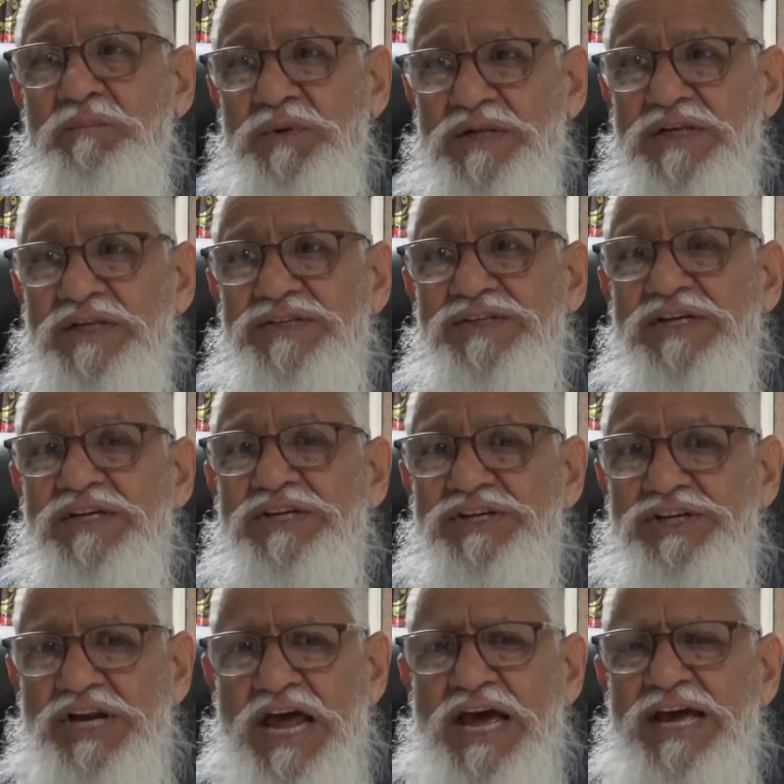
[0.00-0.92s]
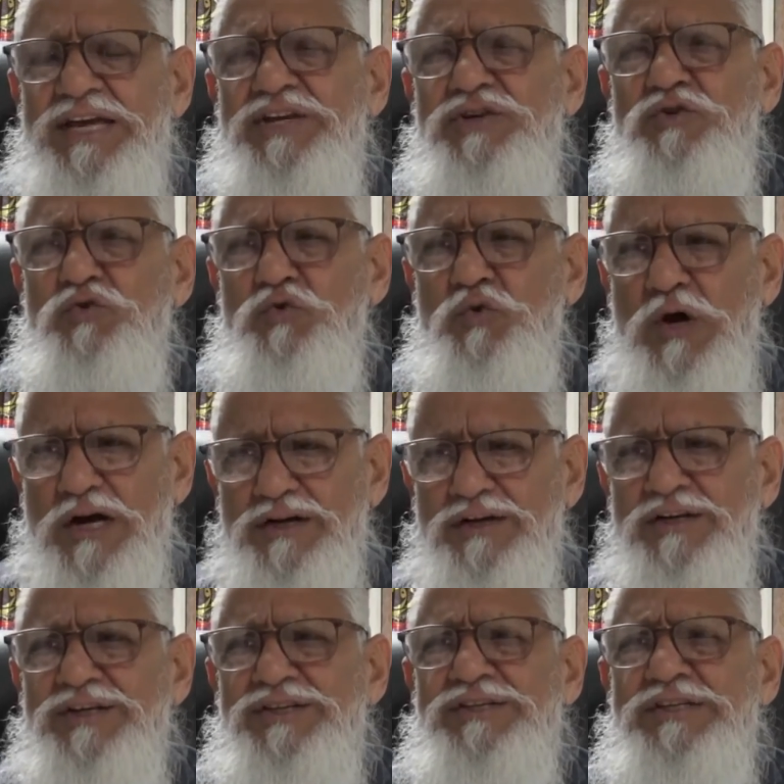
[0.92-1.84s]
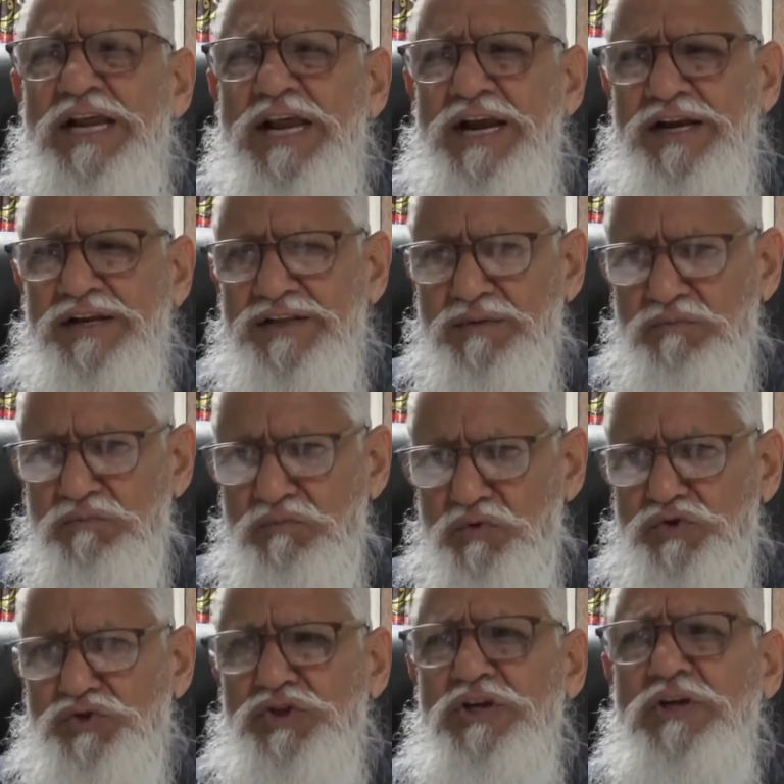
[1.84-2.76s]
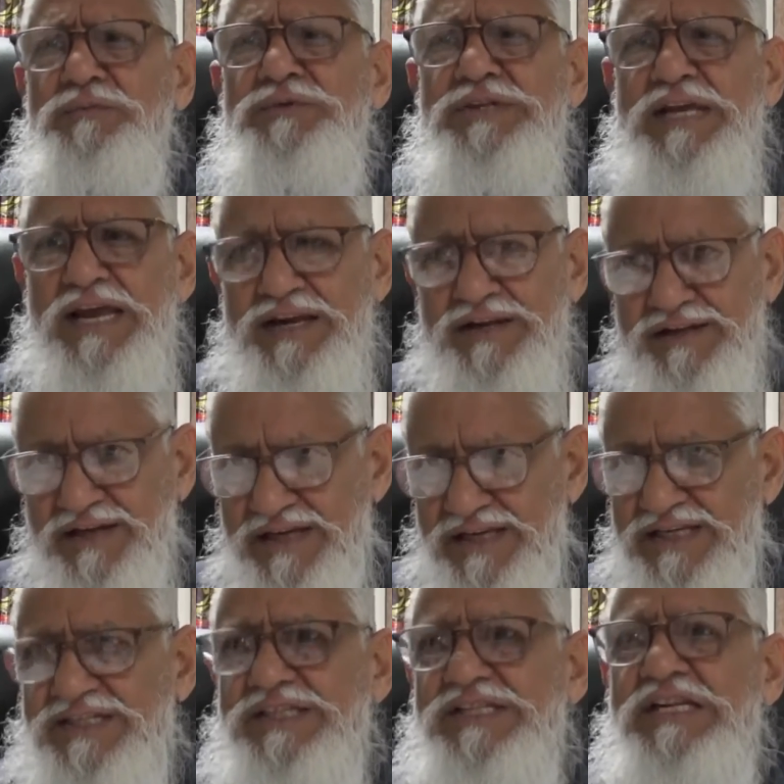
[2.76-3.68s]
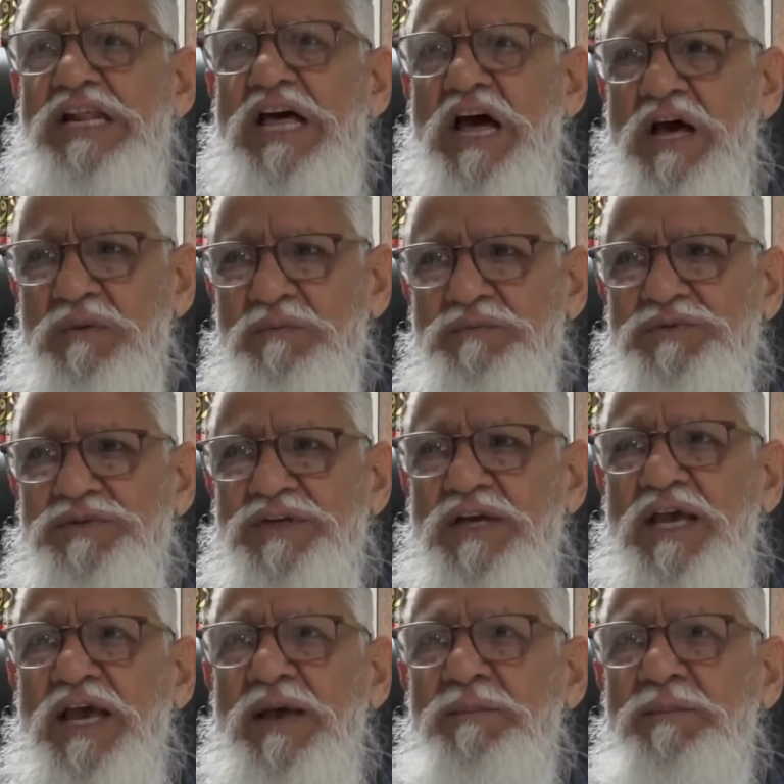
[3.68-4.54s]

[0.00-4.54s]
please try to understand the Muslims and the Islams,